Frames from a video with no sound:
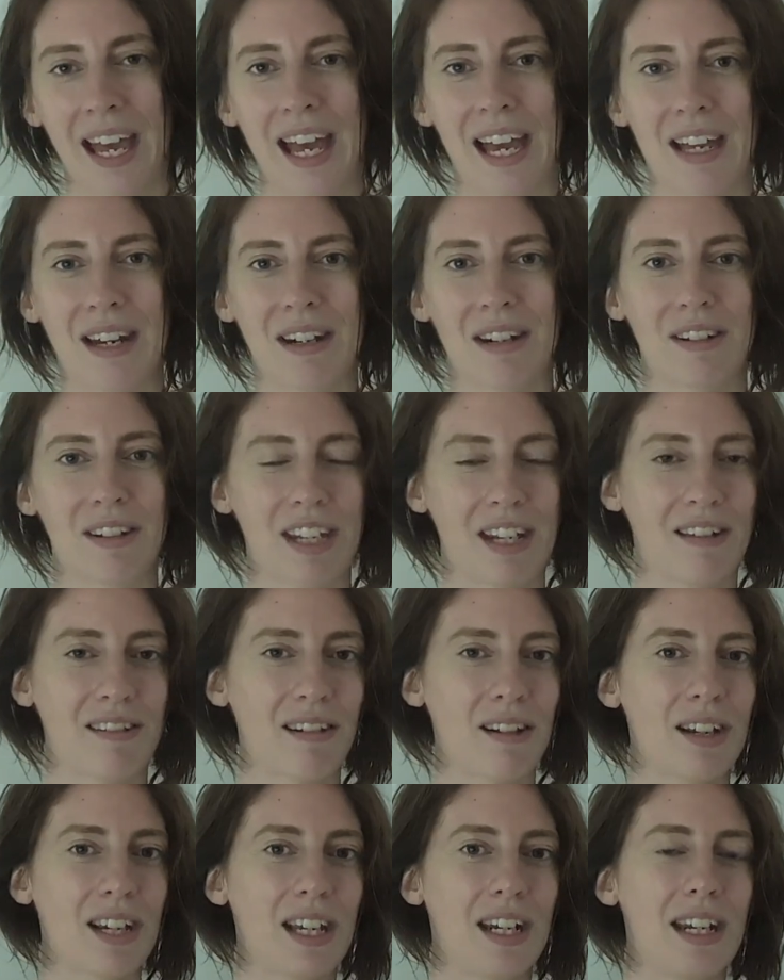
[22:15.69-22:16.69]
And the
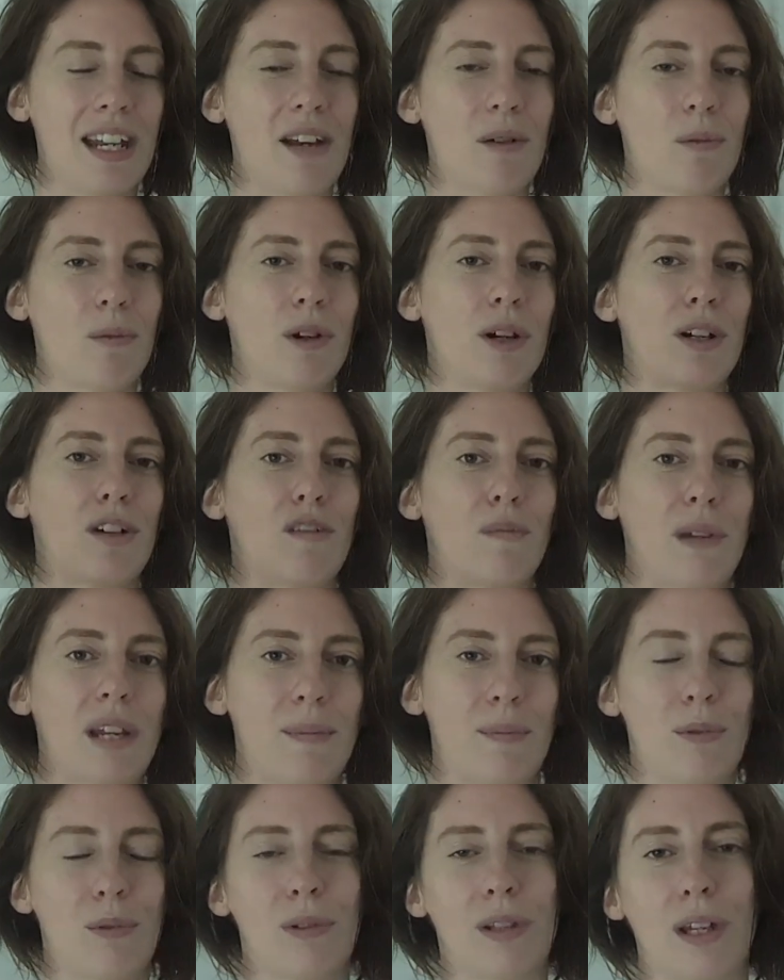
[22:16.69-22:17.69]
entire network of
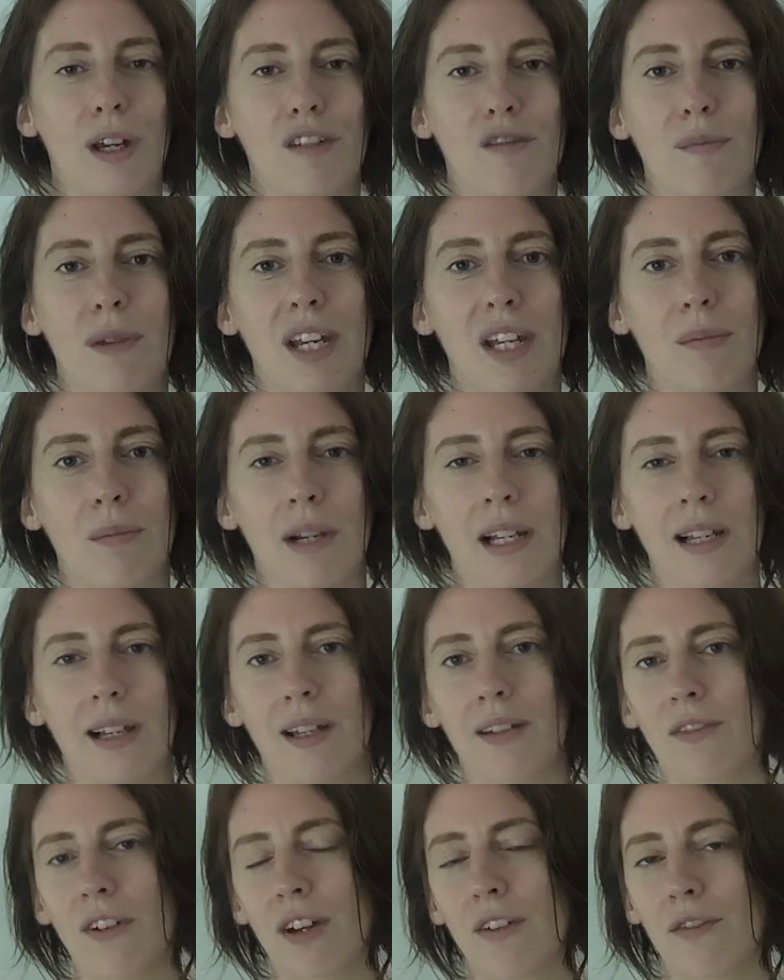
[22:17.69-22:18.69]
people that I've met in my
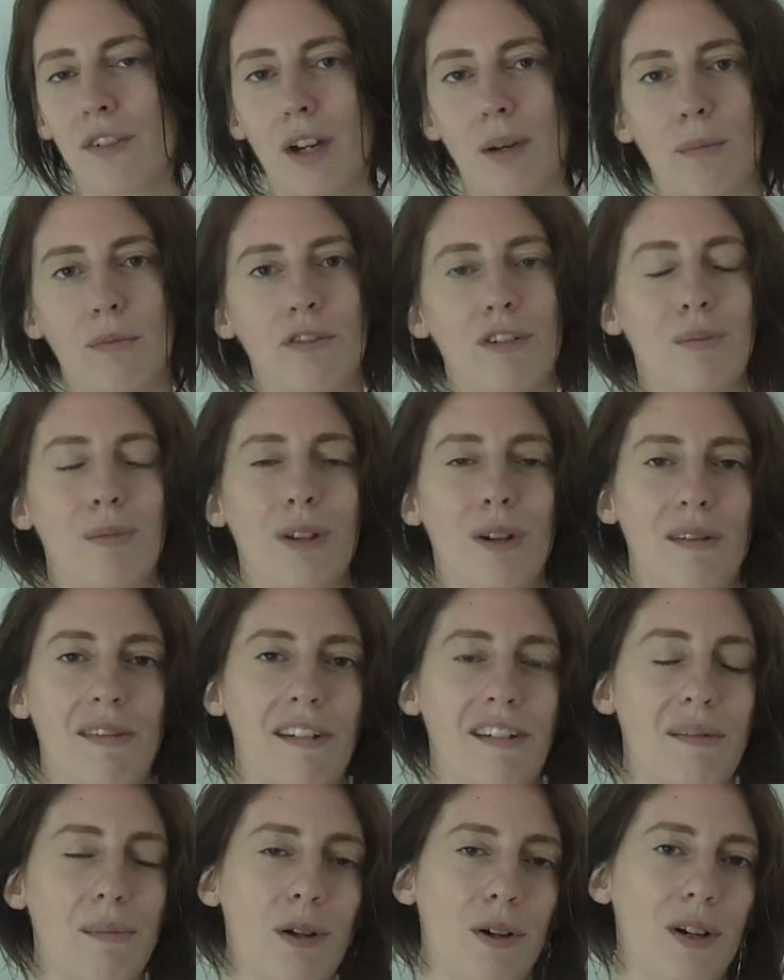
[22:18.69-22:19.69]
life have come from those
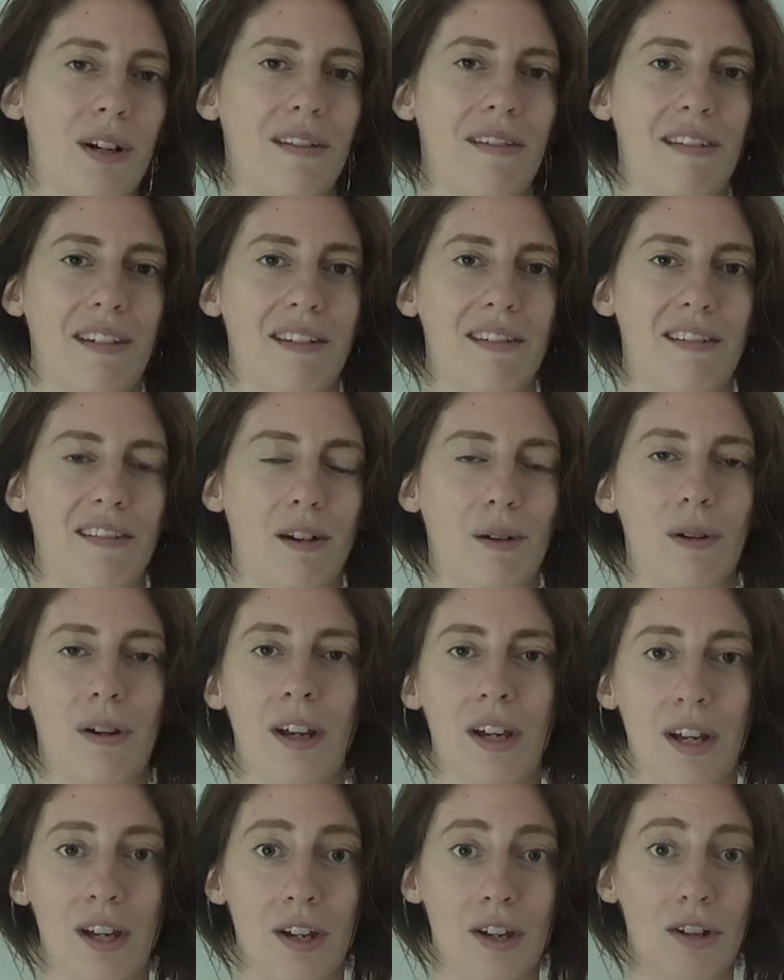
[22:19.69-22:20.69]
experiences. So
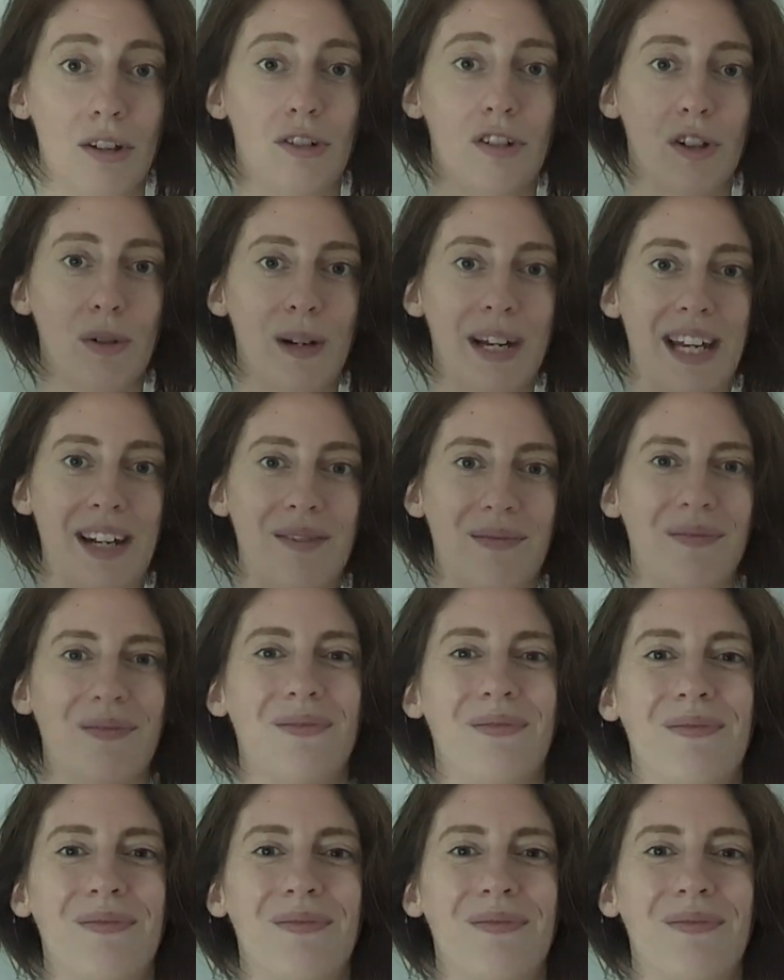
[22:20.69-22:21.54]
do it!